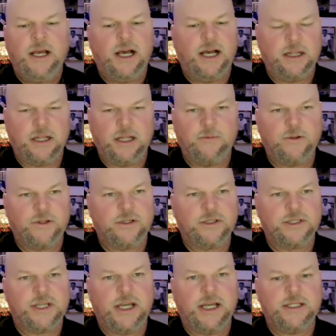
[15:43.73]
I love what
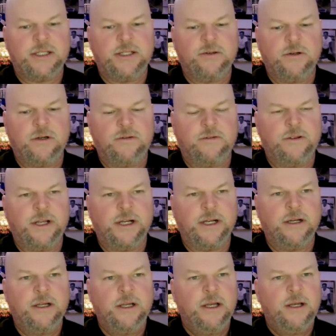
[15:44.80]
those guys do over there,